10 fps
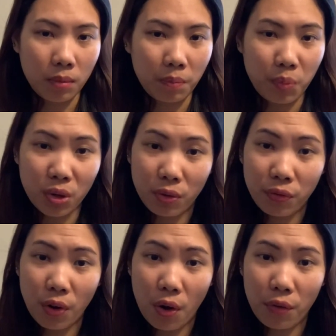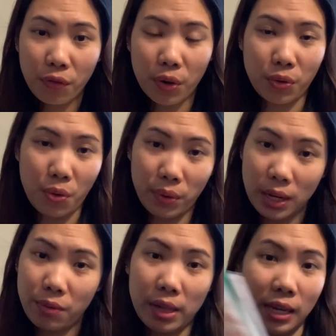proof of ongoing
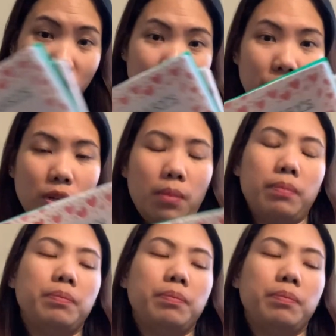relationship.